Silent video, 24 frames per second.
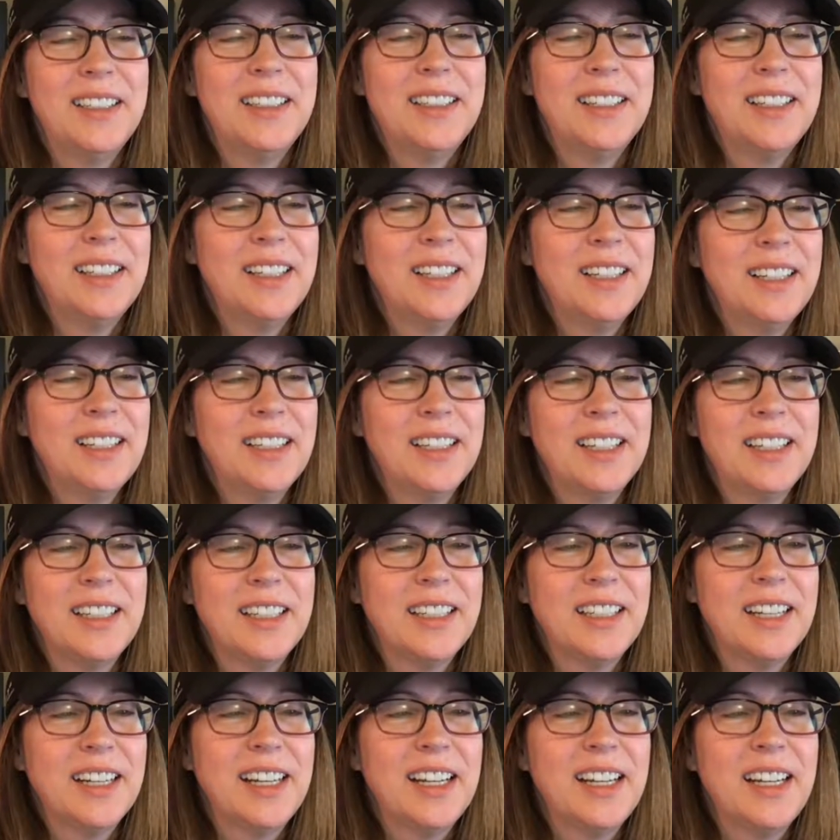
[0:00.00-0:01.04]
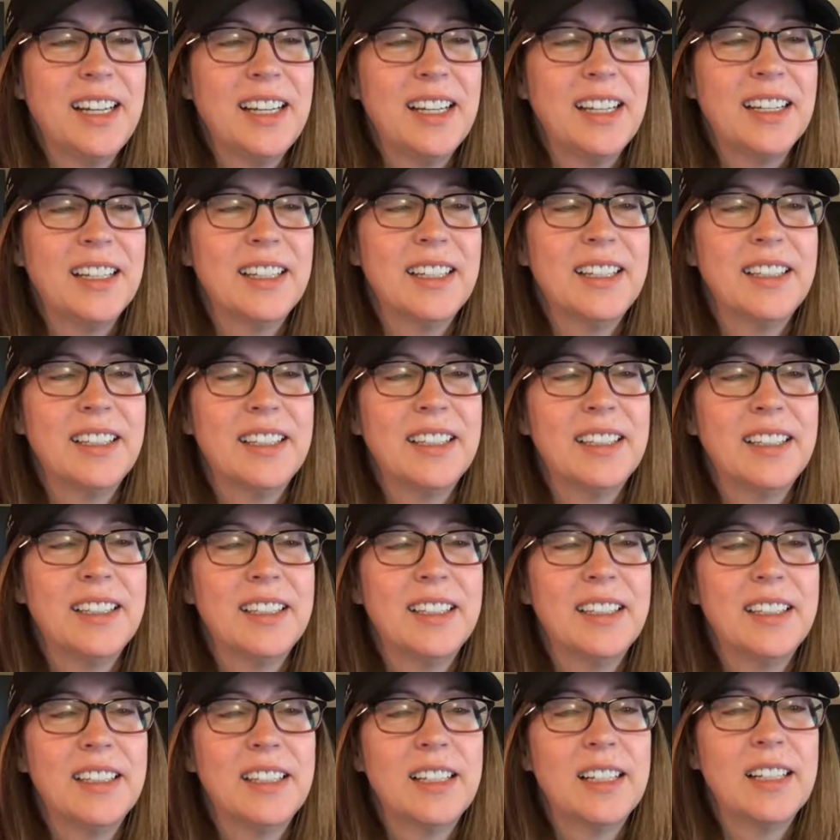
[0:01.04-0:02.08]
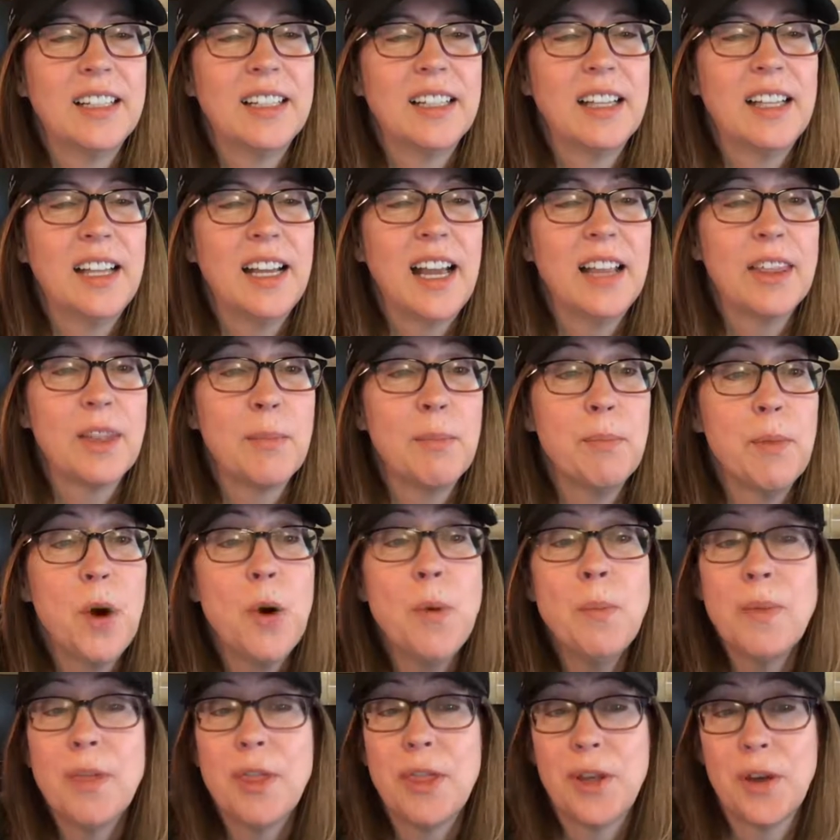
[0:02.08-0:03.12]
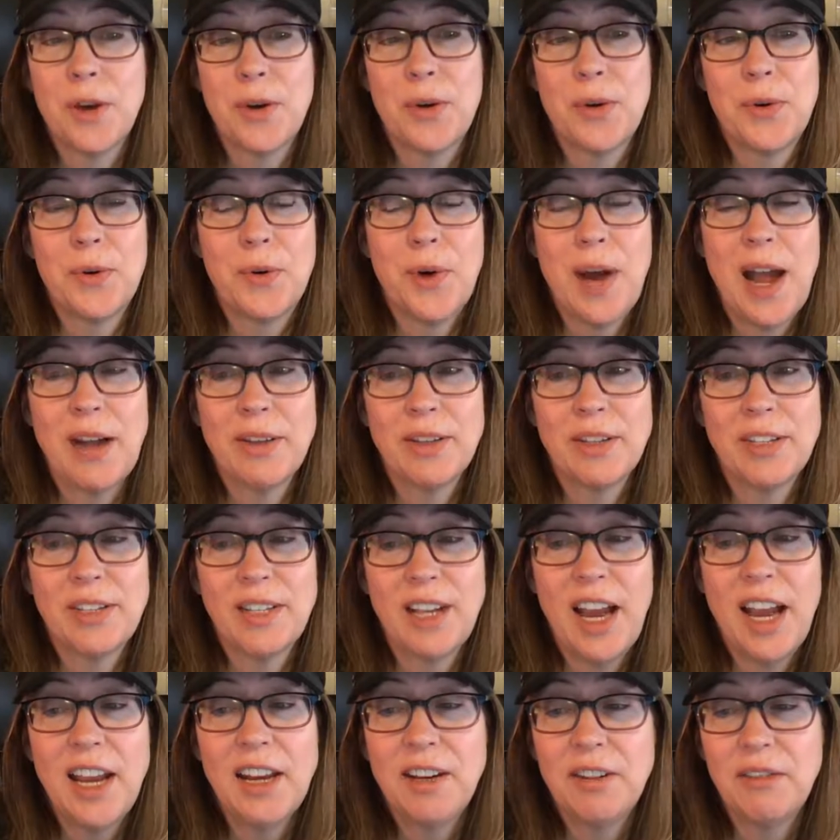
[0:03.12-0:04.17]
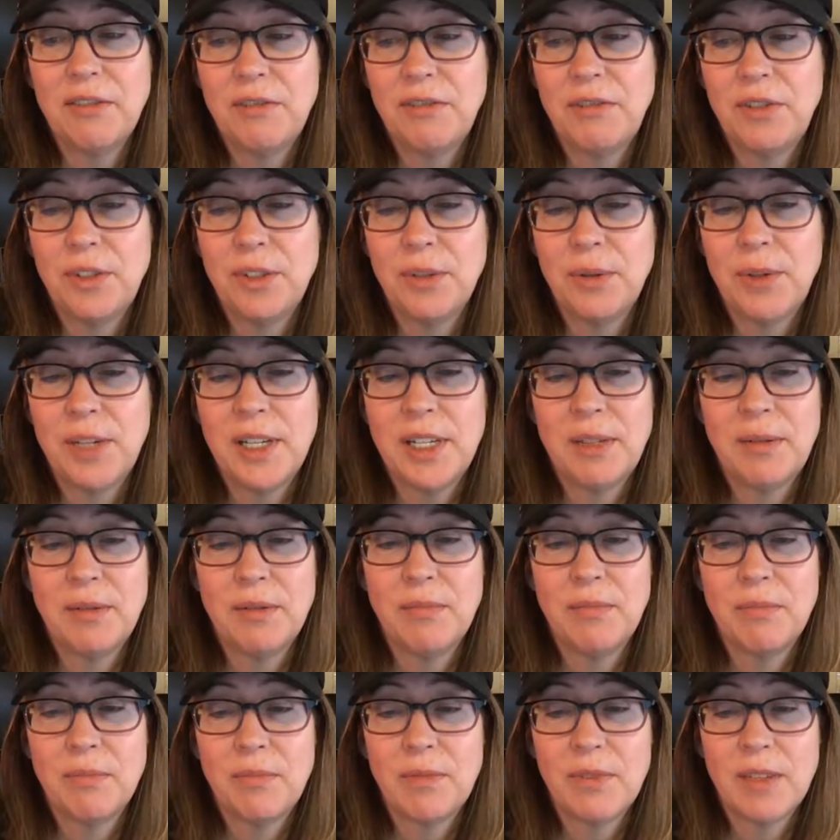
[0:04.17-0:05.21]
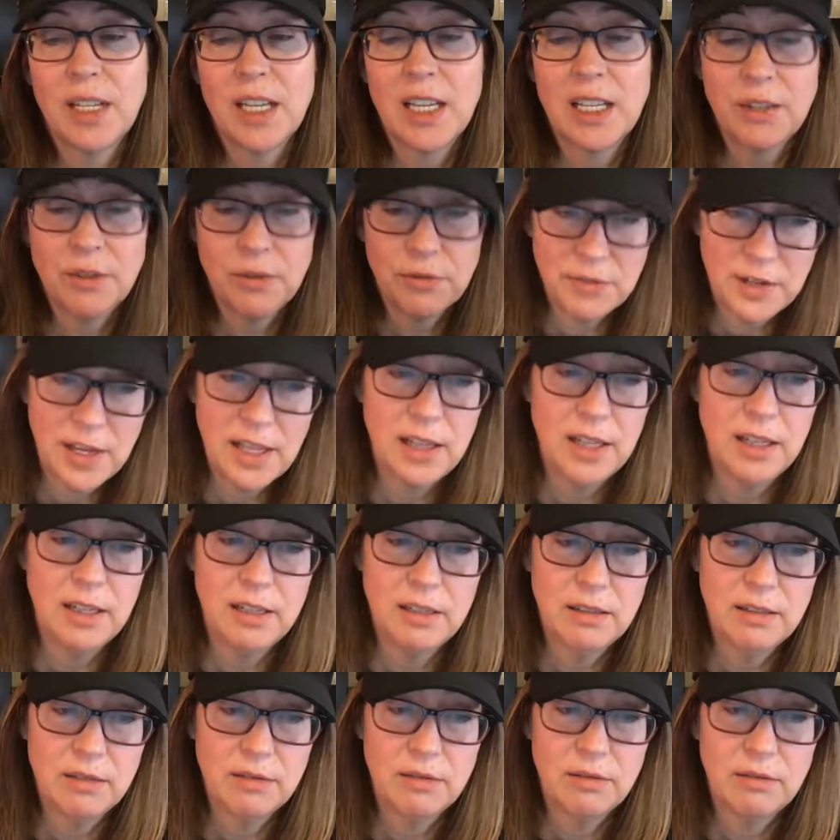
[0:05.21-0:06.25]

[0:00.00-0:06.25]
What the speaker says: Ay. At the moment, though, outside of doing the Kindle Vella,